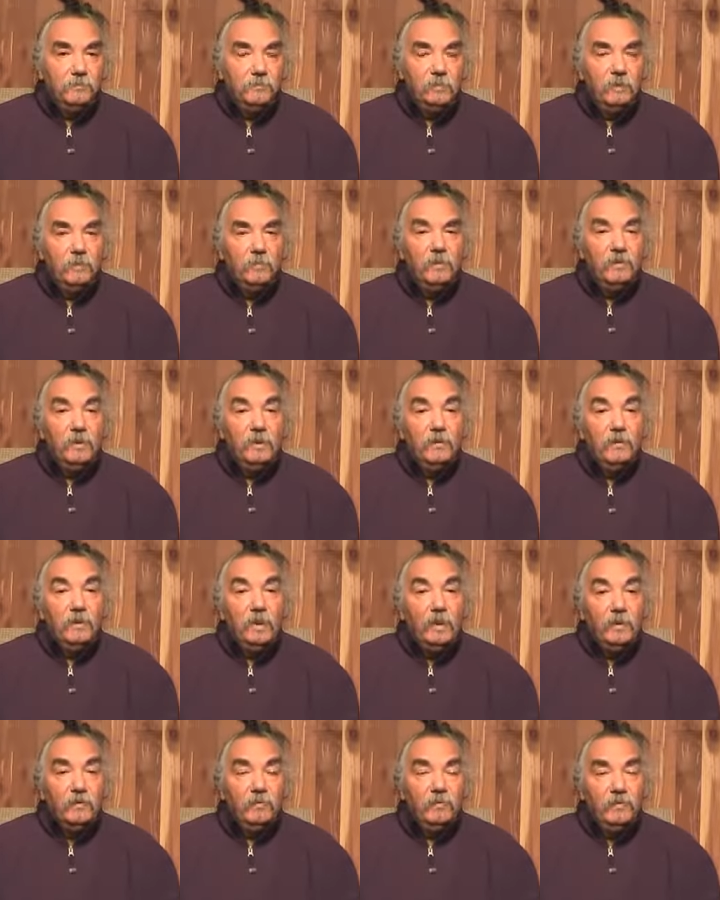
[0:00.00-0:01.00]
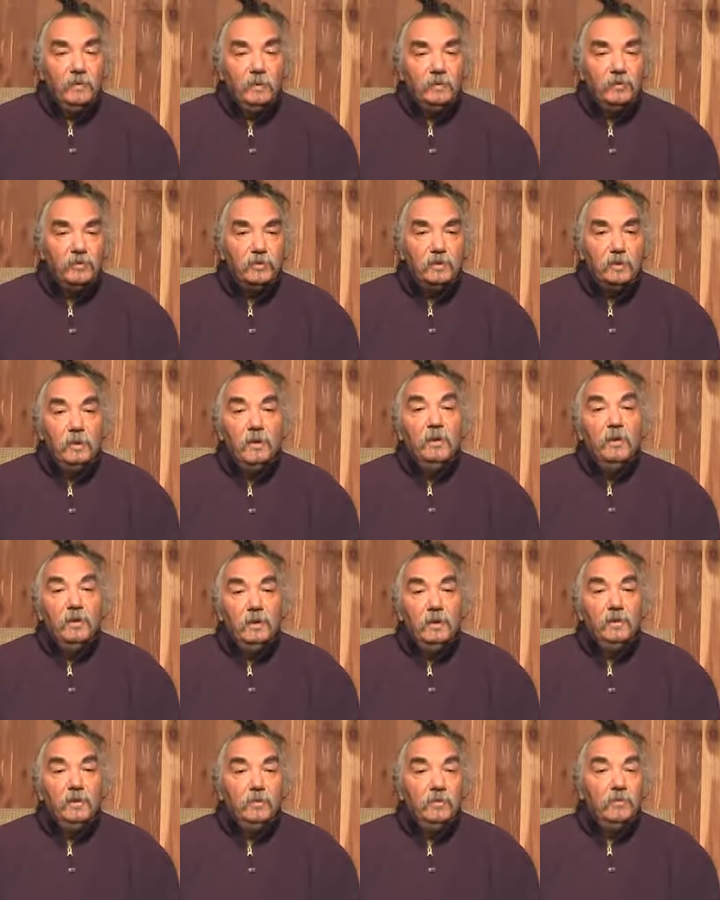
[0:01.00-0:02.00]
right, without the aggravation
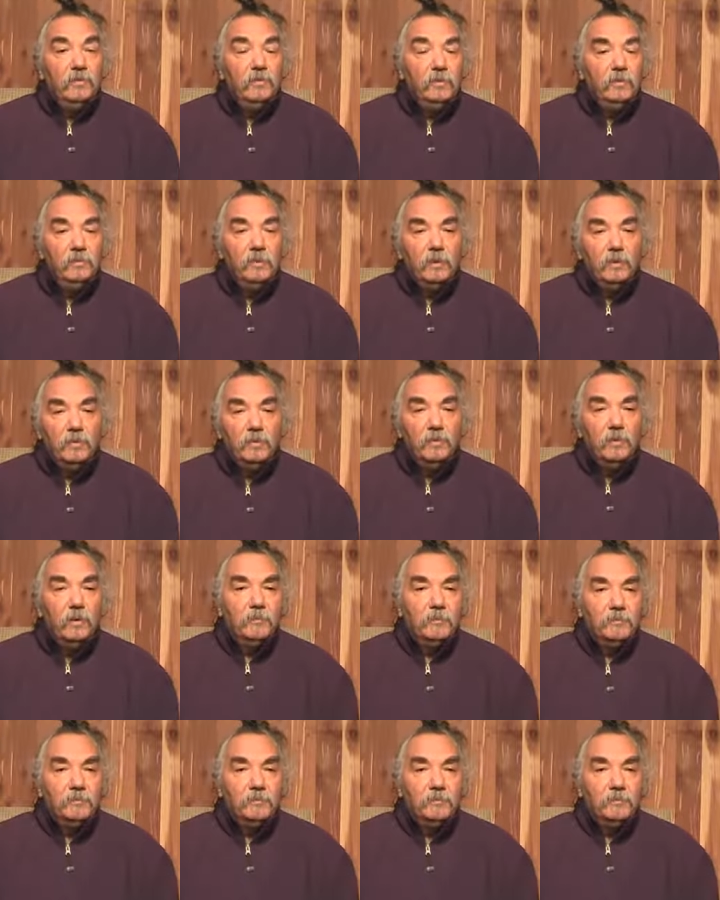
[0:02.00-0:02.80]
the human melodrama.